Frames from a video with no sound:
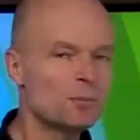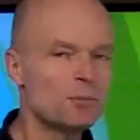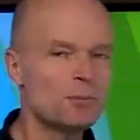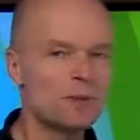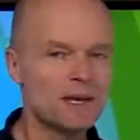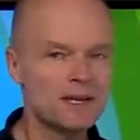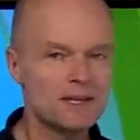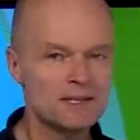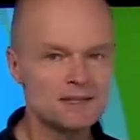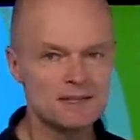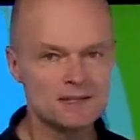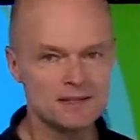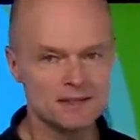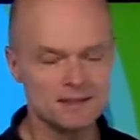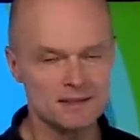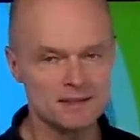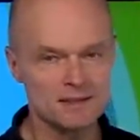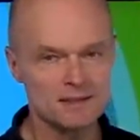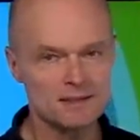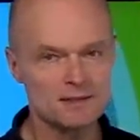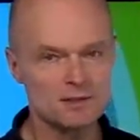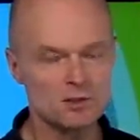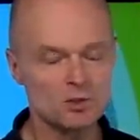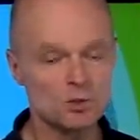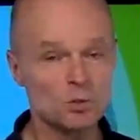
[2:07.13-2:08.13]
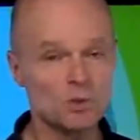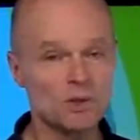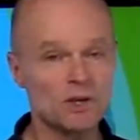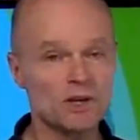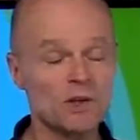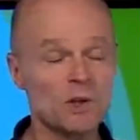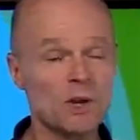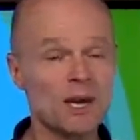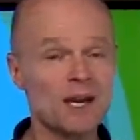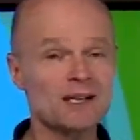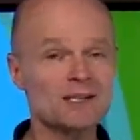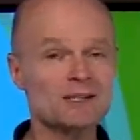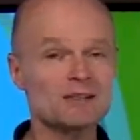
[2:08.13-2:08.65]
basis to where
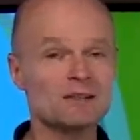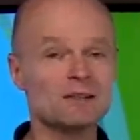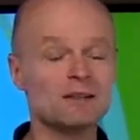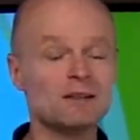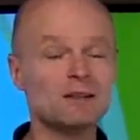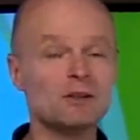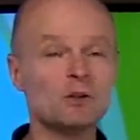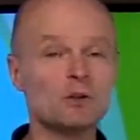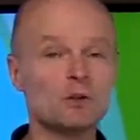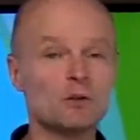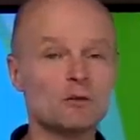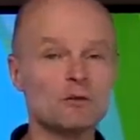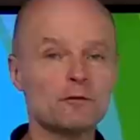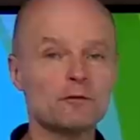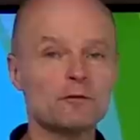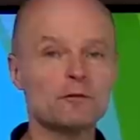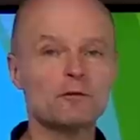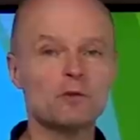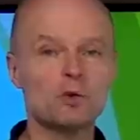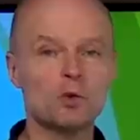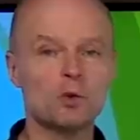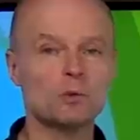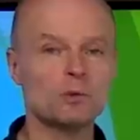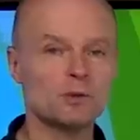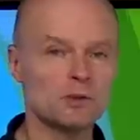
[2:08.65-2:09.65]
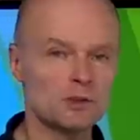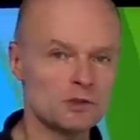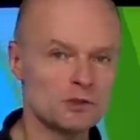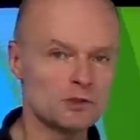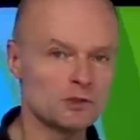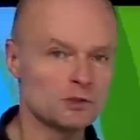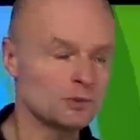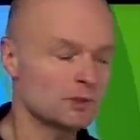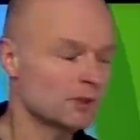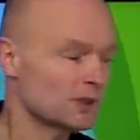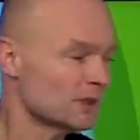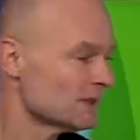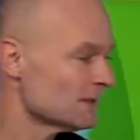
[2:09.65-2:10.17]
you actually look forward
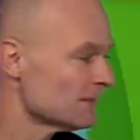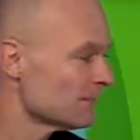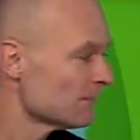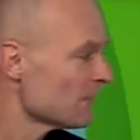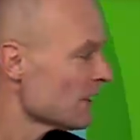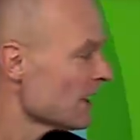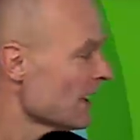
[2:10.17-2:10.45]
to it?